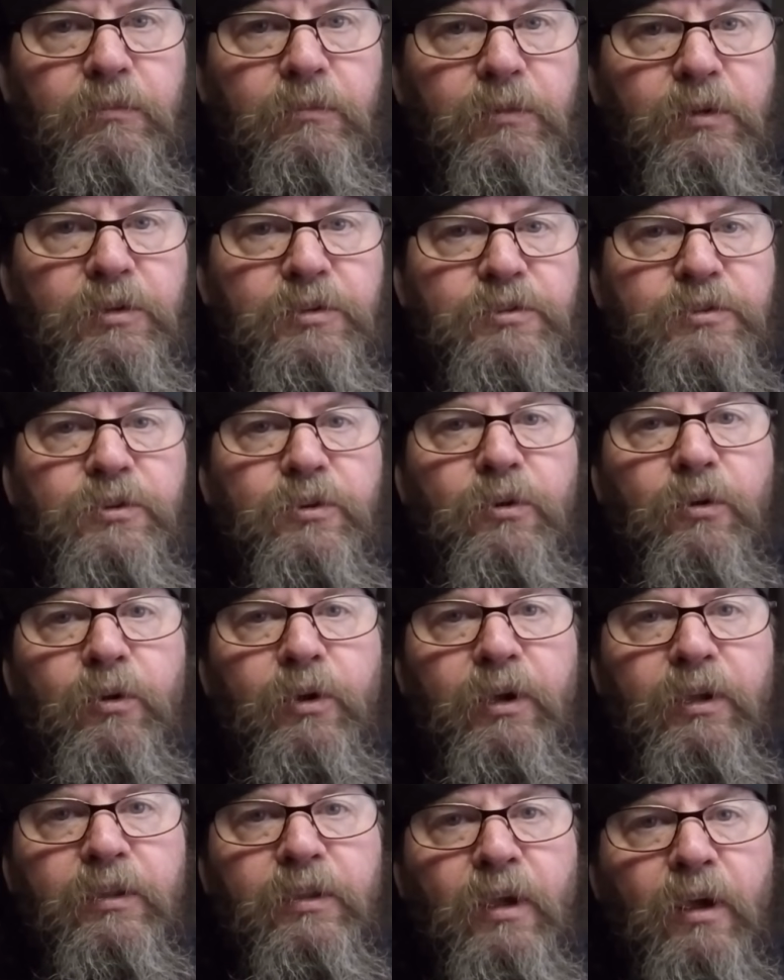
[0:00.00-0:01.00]

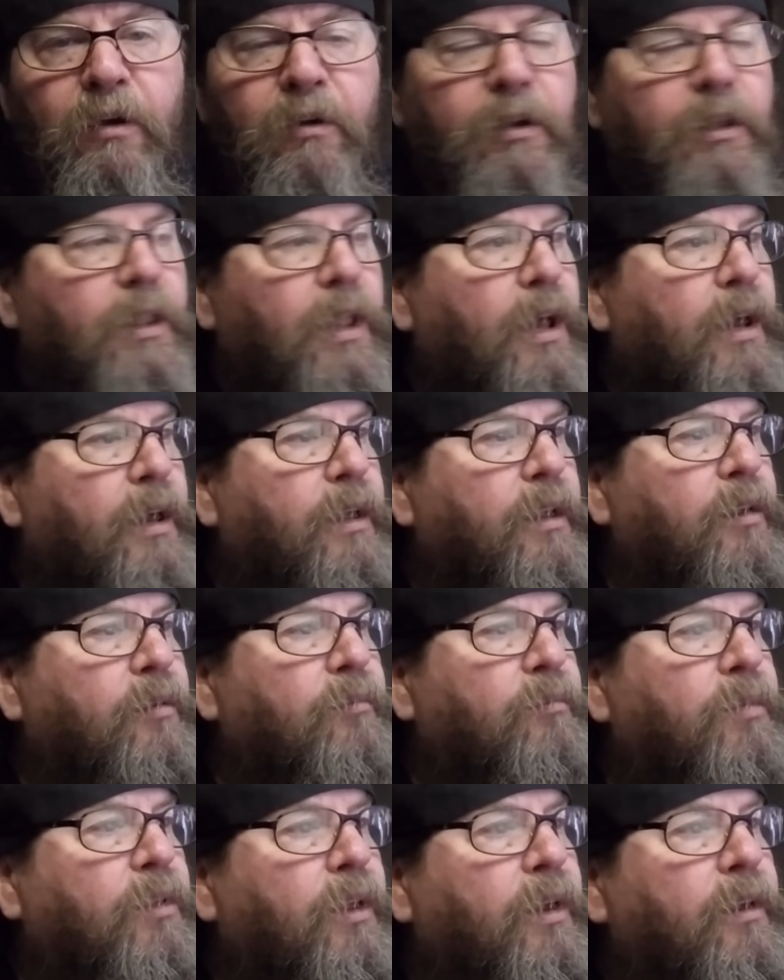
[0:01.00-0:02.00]
screwing it down and locking it
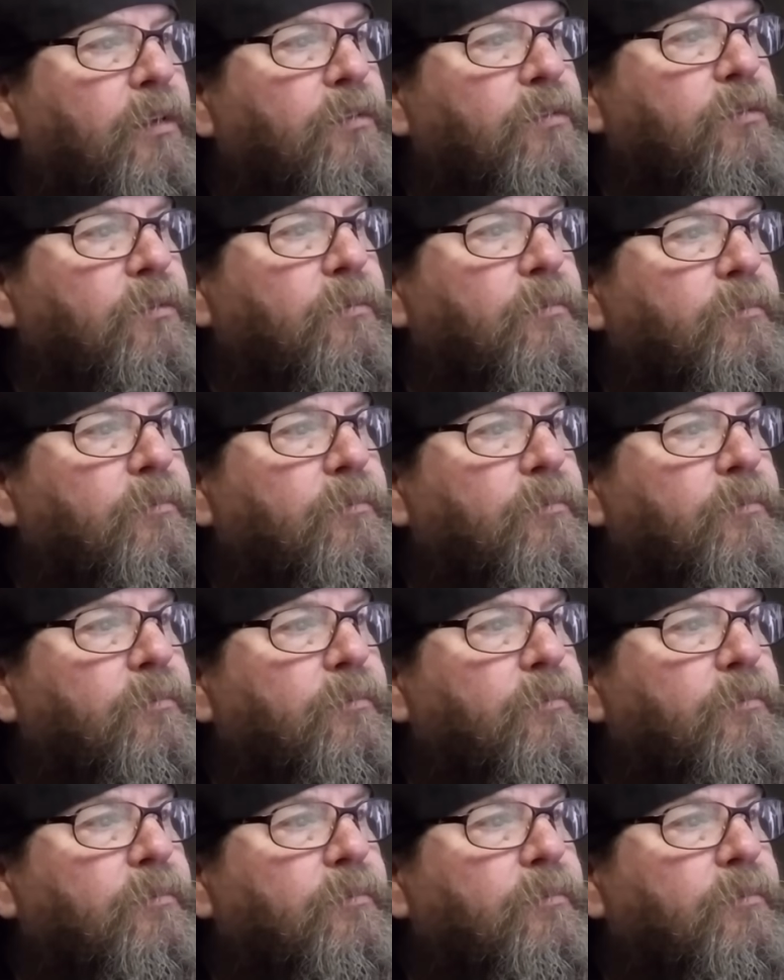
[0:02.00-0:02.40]
in place.